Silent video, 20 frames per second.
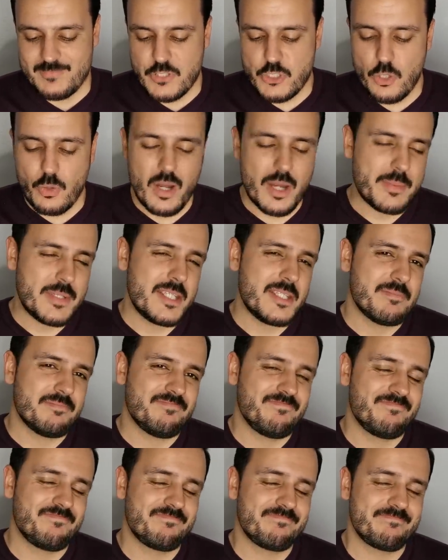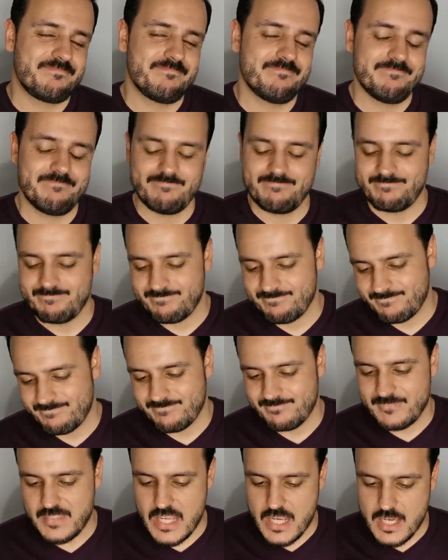So, I mean,
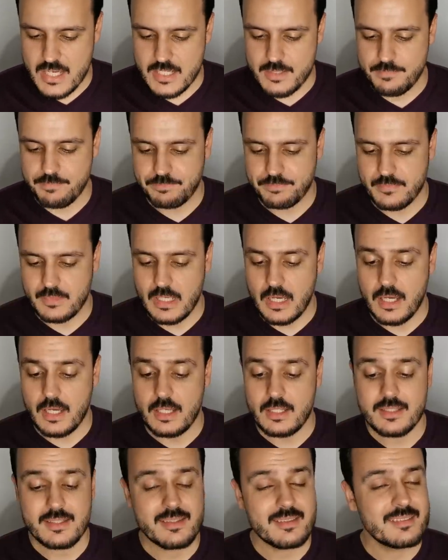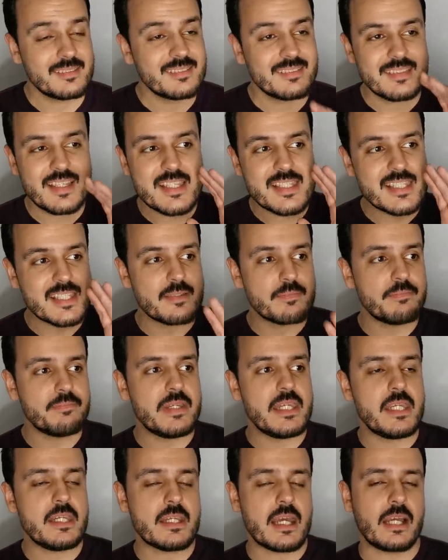yeah, uh, doesn't
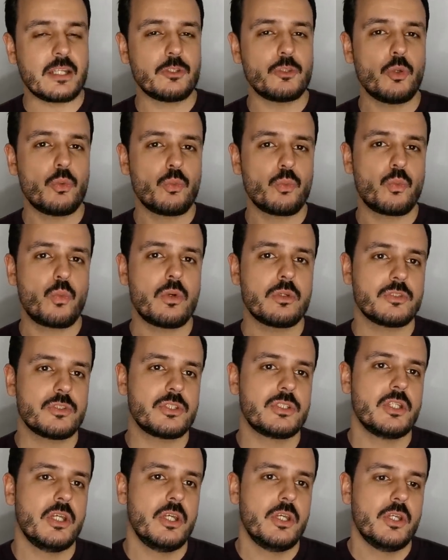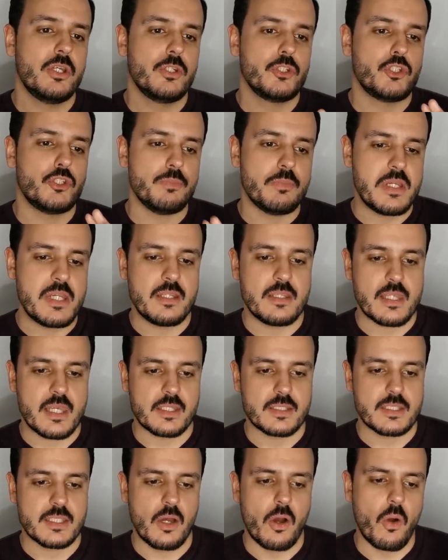mean I don't want to mean
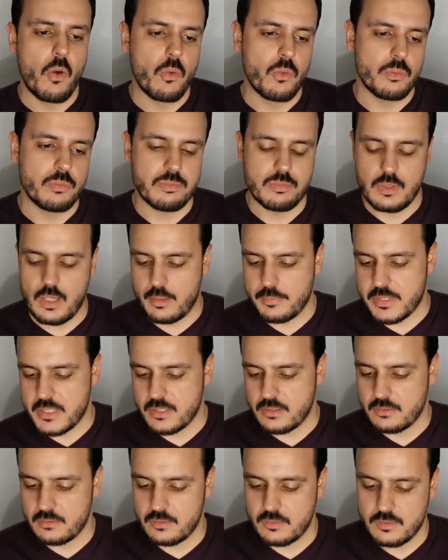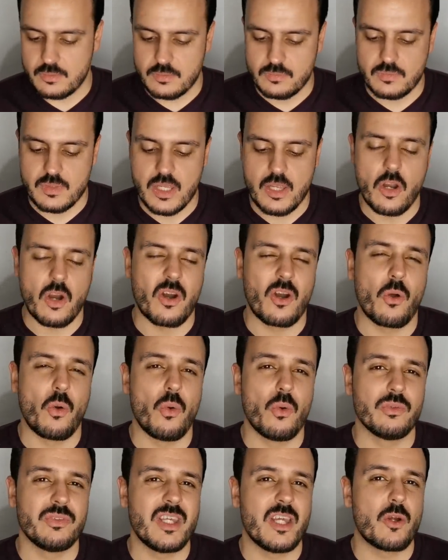that oh i mean they are
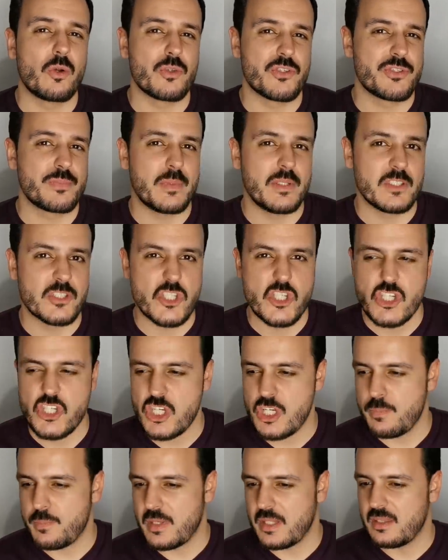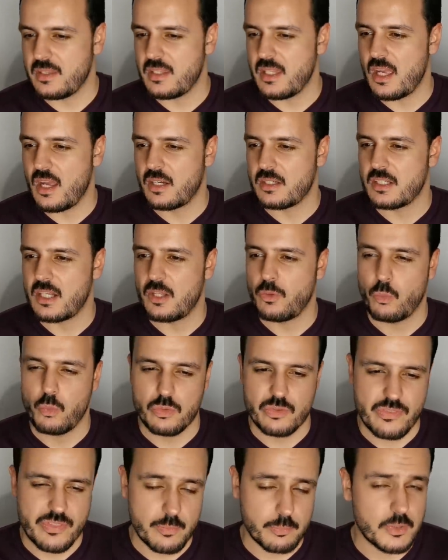all they all smell cheap and they are not
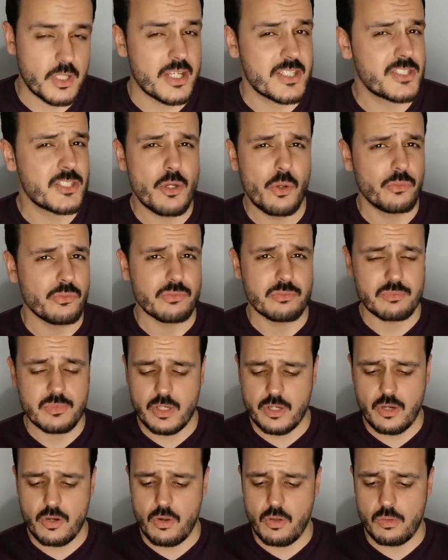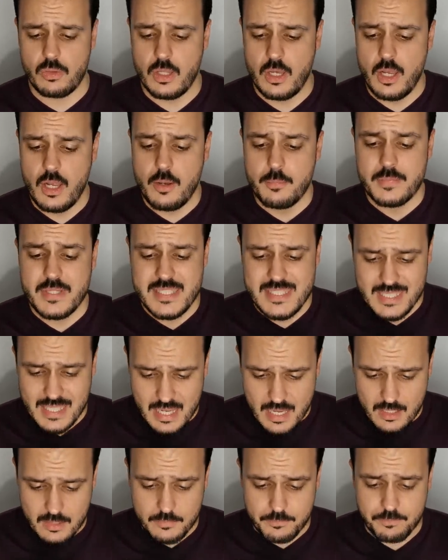worth the price no not at all because
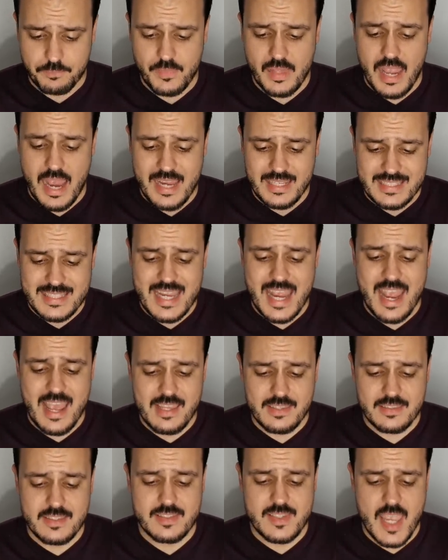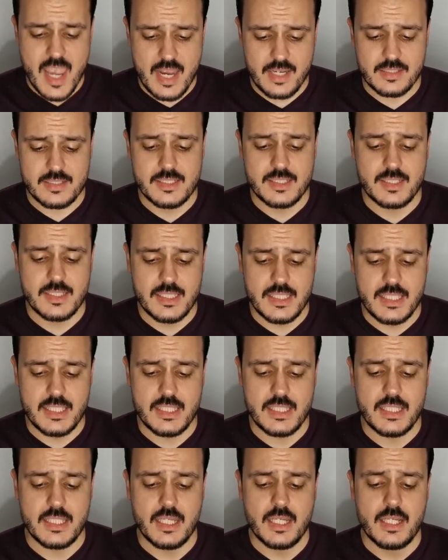again i can detect
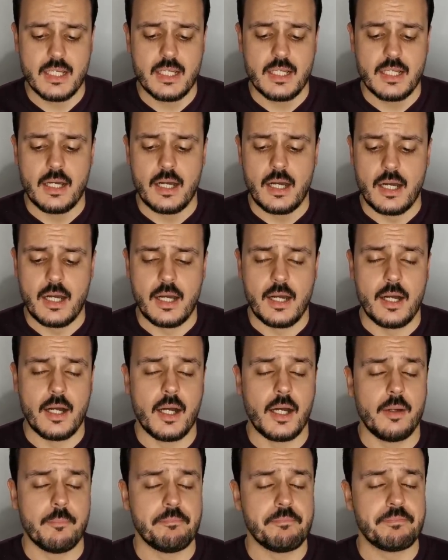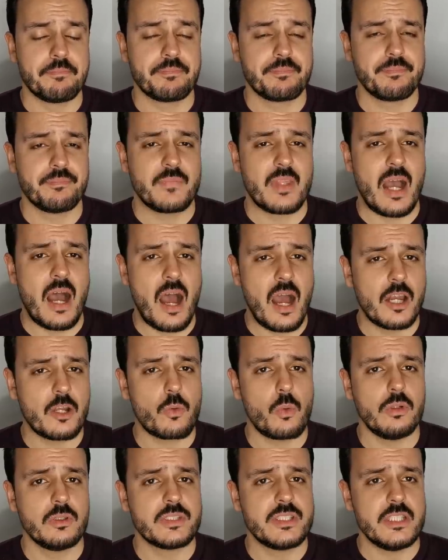the um, high
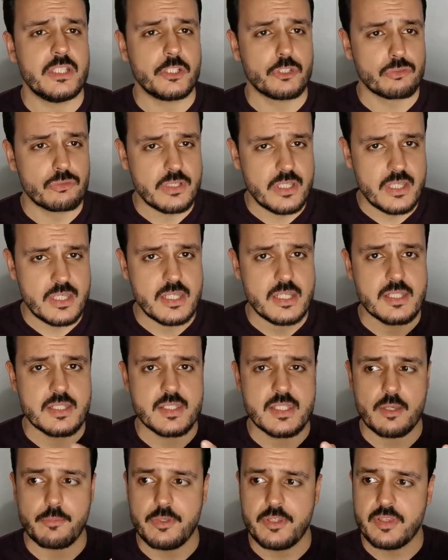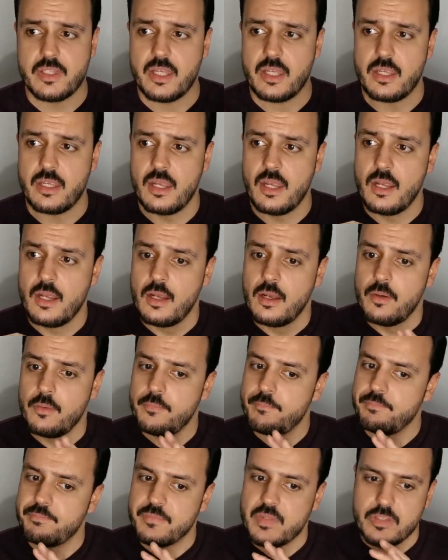quality ingredients. I mean, they
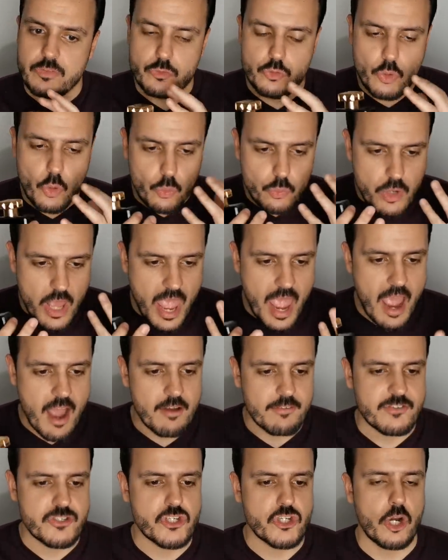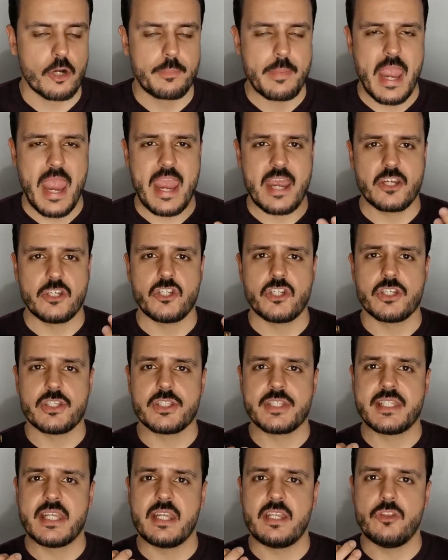they don't have sharp
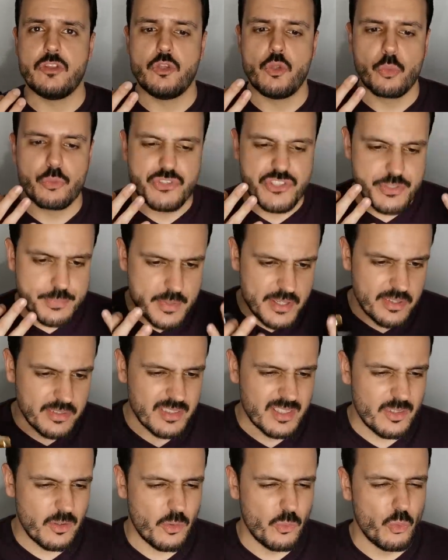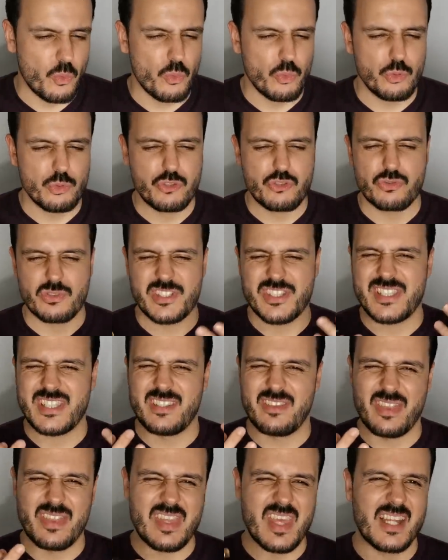edges. They don't smell ultra
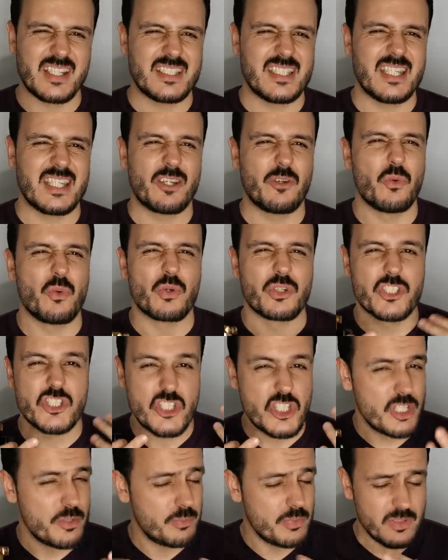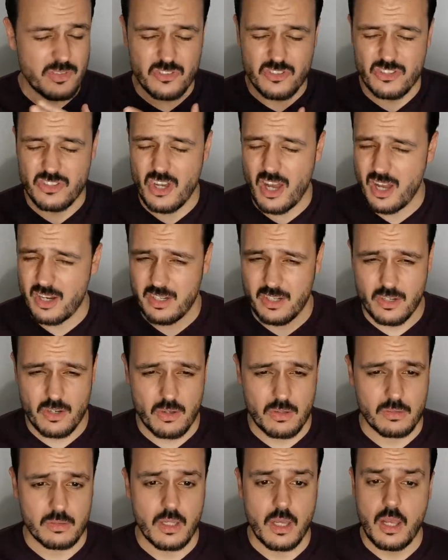synthetic or cheap. Not at
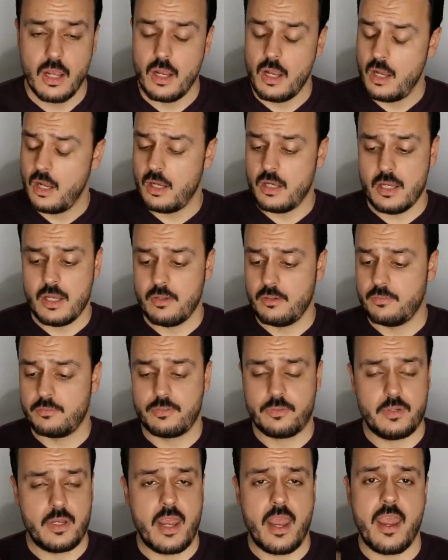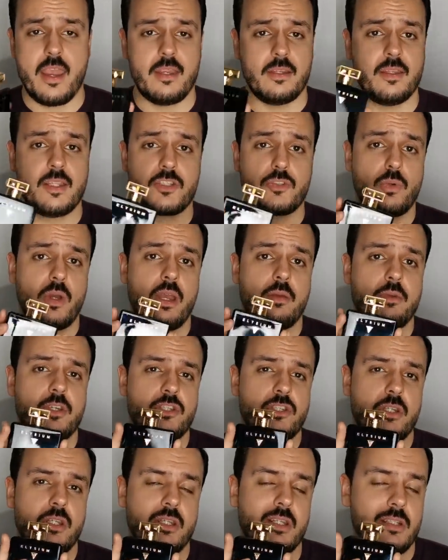all. Hey, that's why I'm
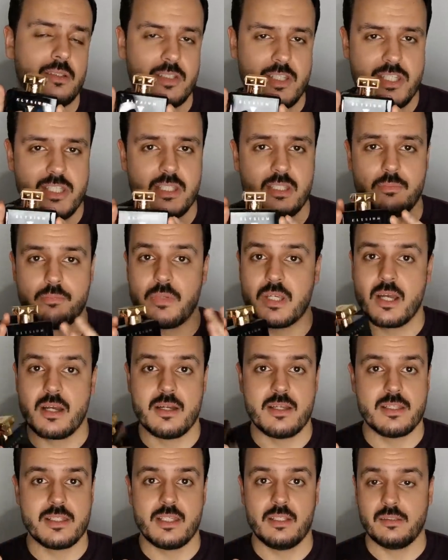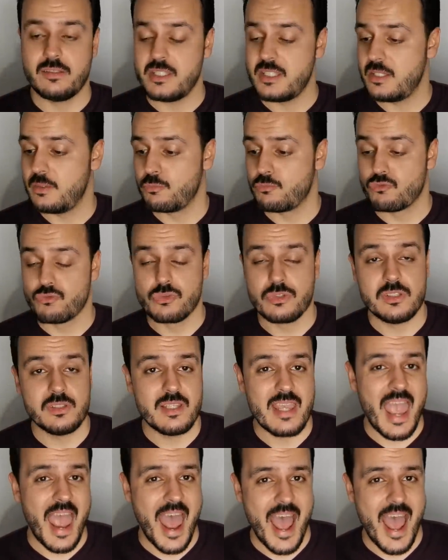mentioning Elysium because Elysium really